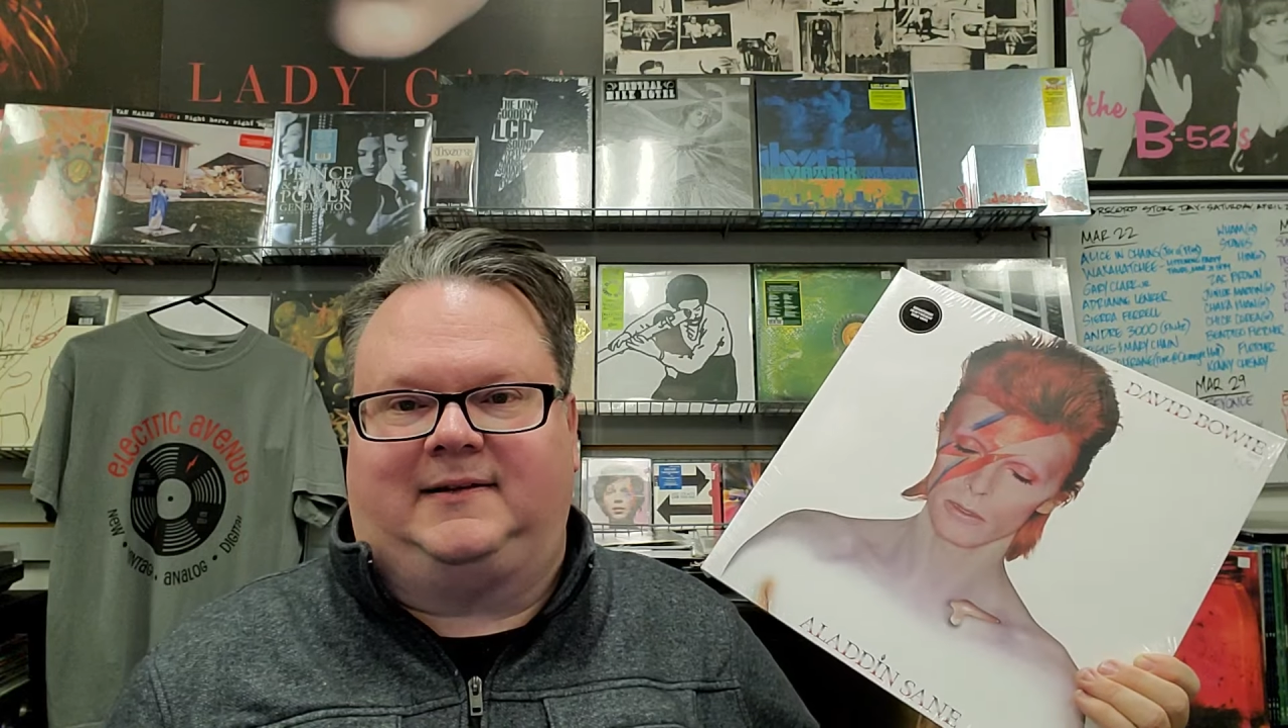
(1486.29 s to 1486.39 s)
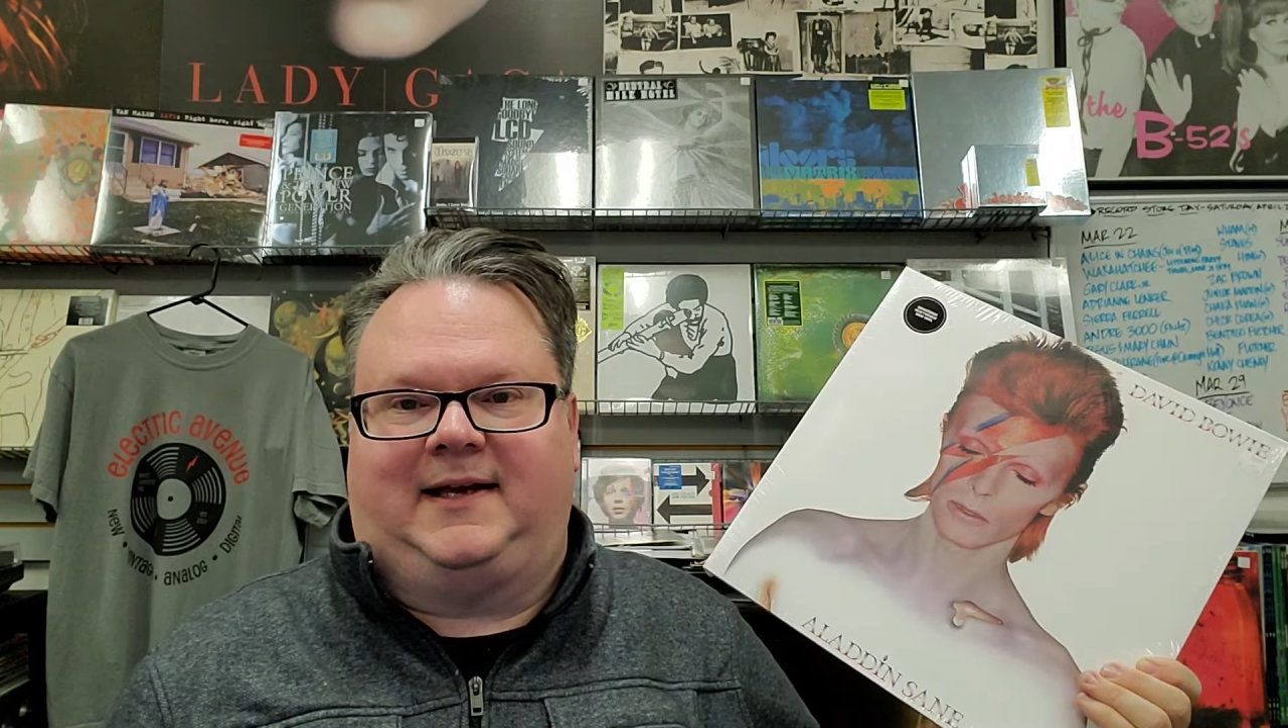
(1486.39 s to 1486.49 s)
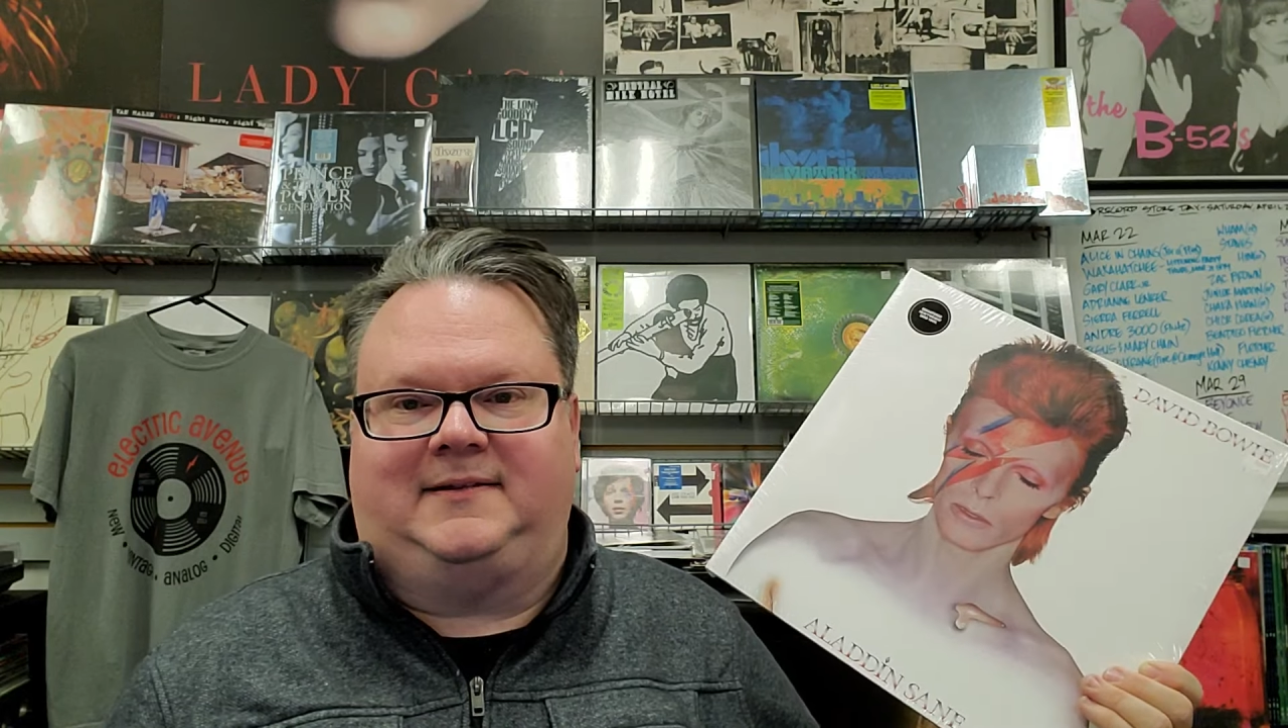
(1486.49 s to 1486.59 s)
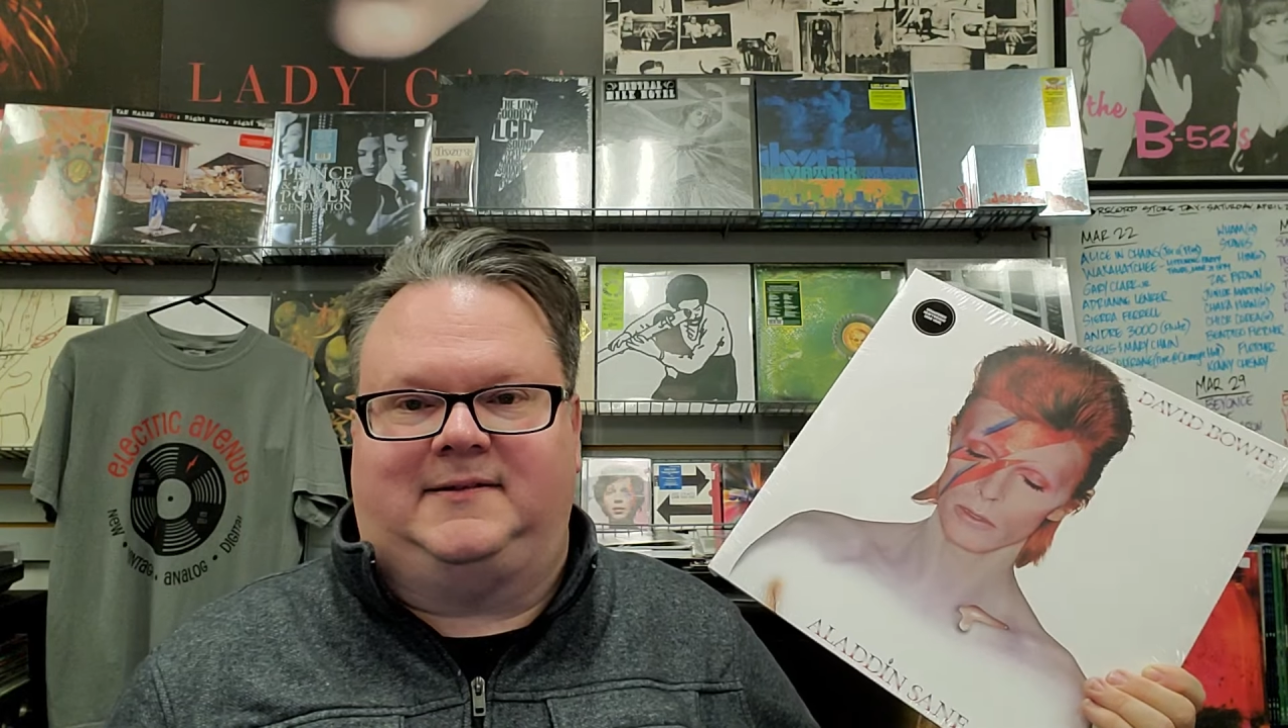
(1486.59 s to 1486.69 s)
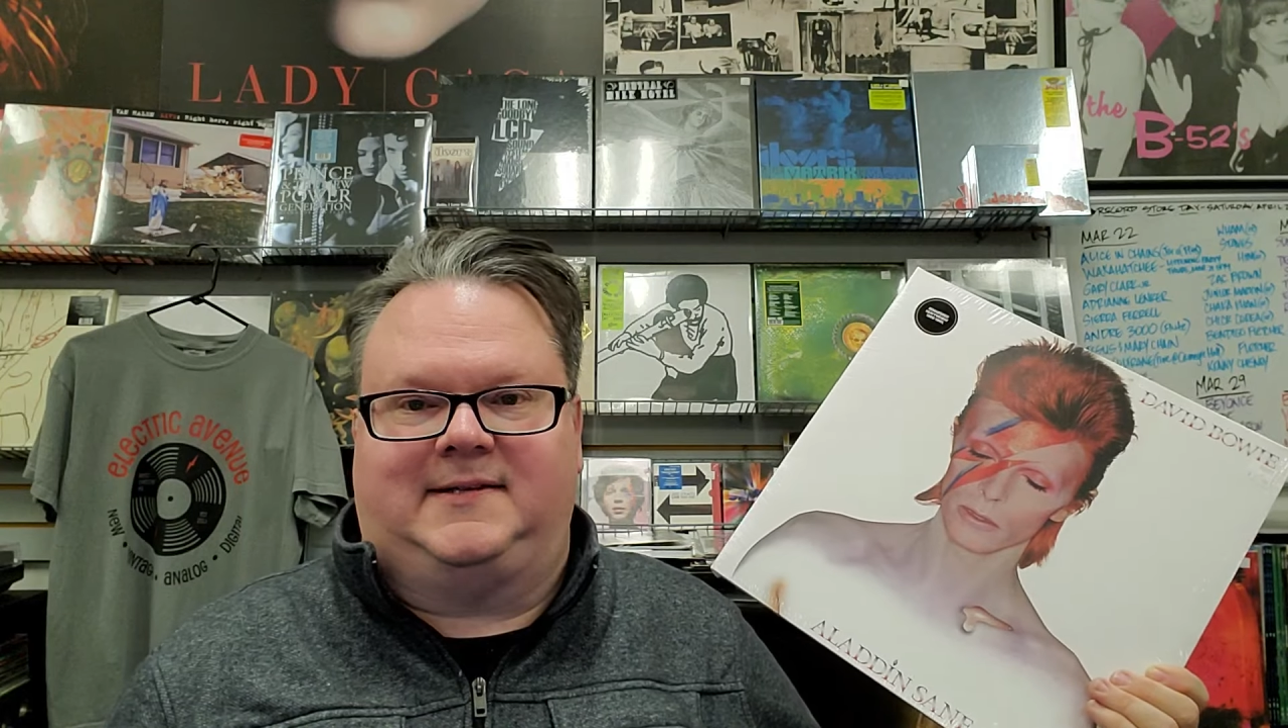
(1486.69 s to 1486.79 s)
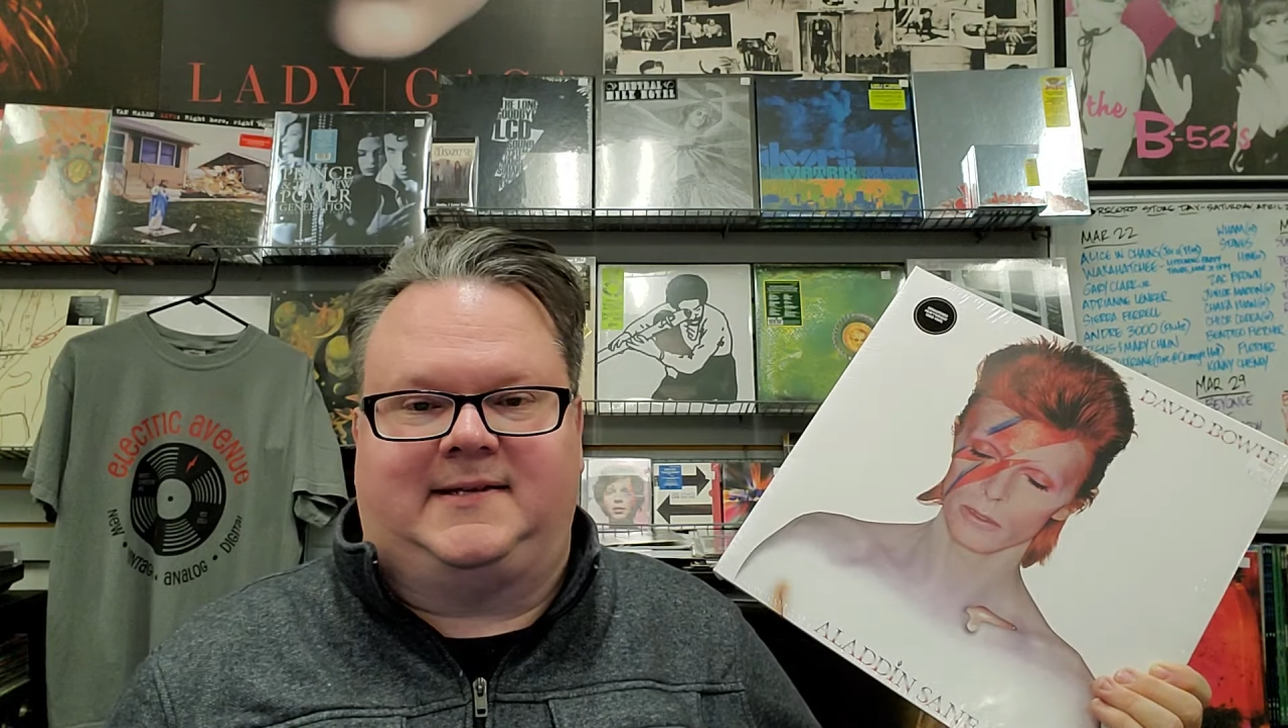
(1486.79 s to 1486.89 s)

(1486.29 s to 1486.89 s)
Aladdin